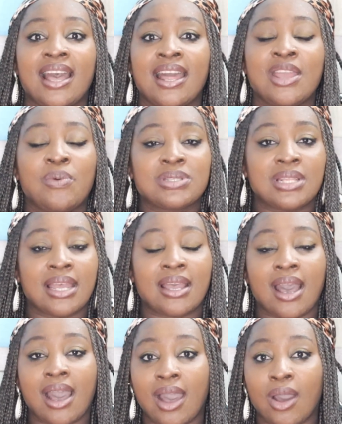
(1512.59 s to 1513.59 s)
and he was like,
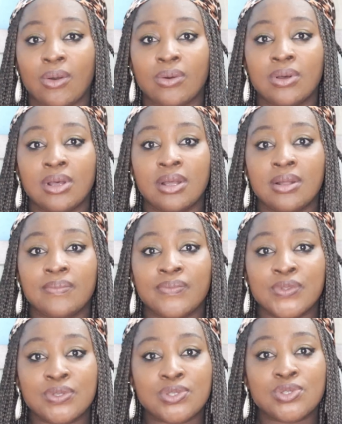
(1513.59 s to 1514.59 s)
"Ow,
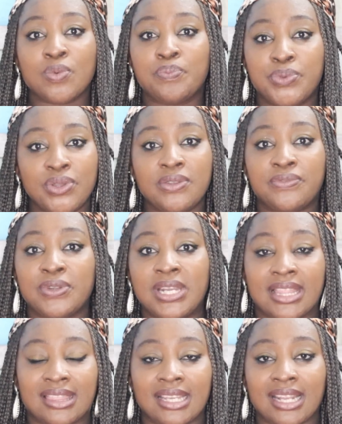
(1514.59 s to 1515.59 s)
so
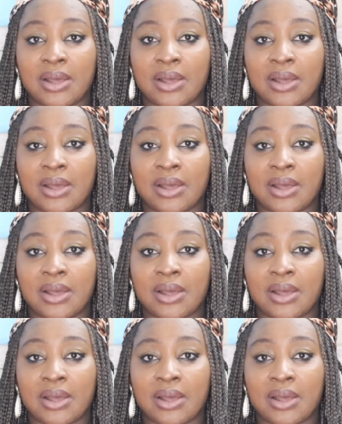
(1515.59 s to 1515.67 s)
beautifully thin."